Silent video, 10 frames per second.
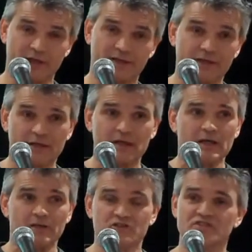And
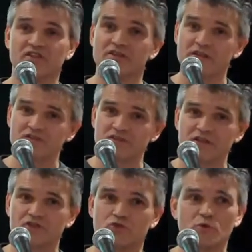the
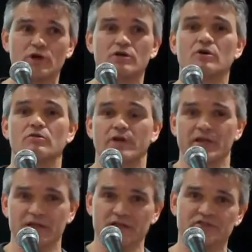statistics were
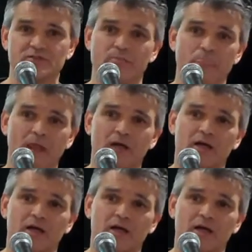horrendous